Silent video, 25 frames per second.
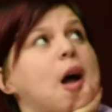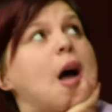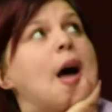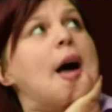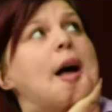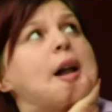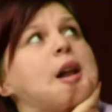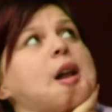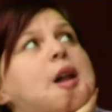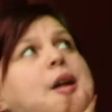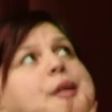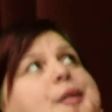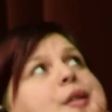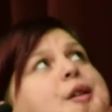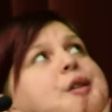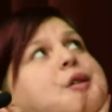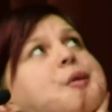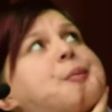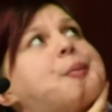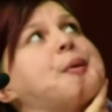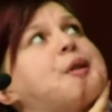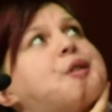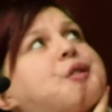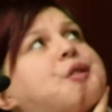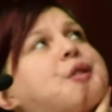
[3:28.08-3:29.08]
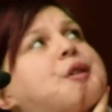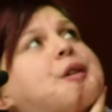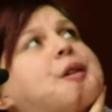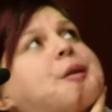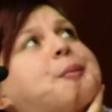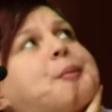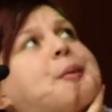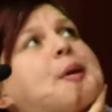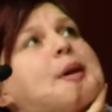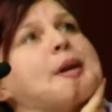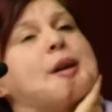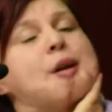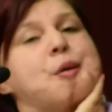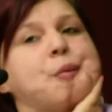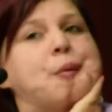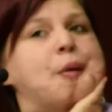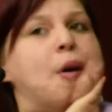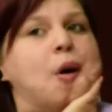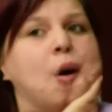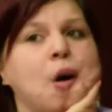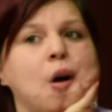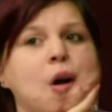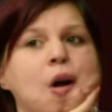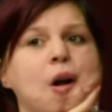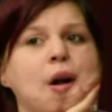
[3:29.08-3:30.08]
I love this picture because
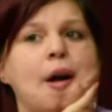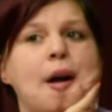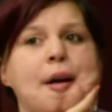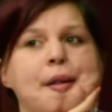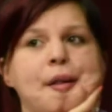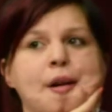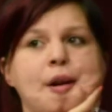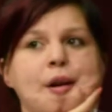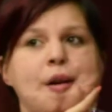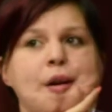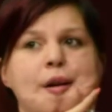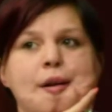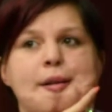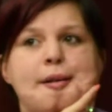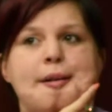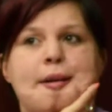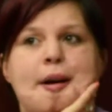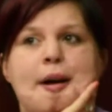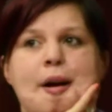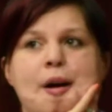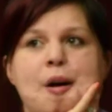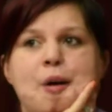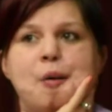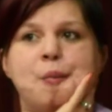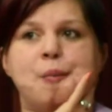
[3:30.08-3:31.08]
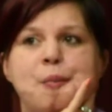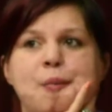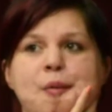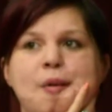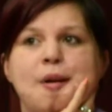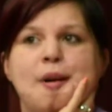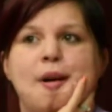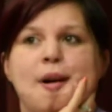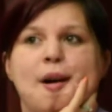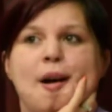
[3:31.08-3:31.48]
we're all having a good time.